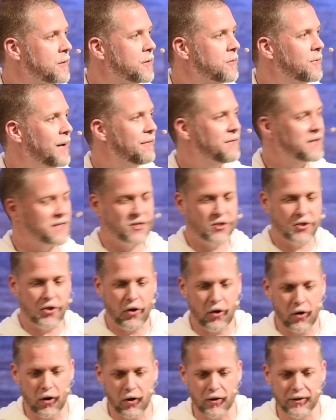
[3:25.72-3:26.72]
We have this
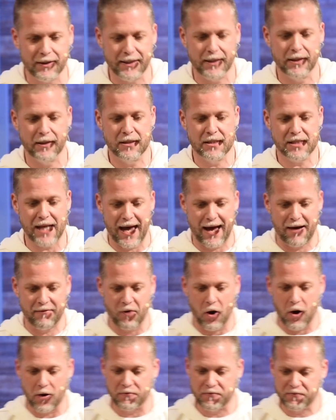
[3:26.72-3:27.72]
calling to
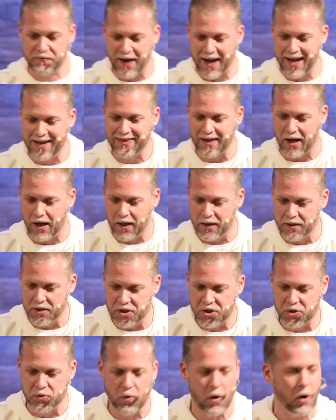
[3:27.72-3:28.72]
have our faith
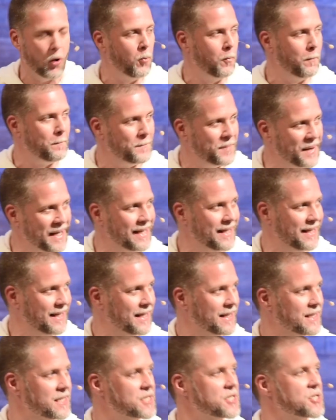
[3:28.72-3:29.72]
unto
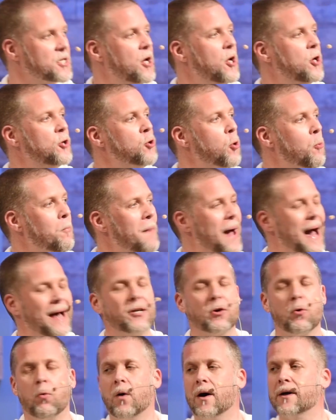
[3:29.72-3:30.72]
obedience no
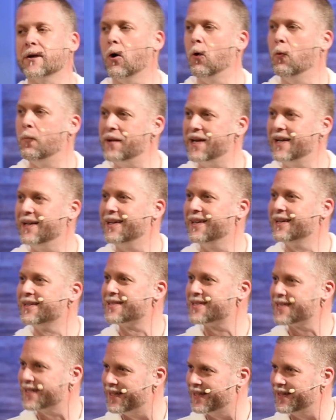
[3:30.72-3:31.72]
matter what
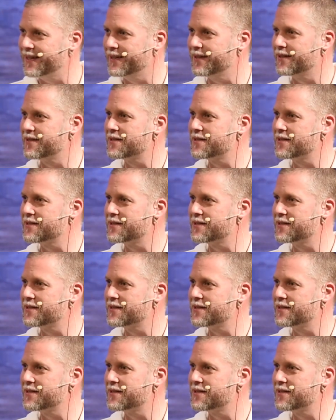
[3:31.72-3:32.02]
obedience is.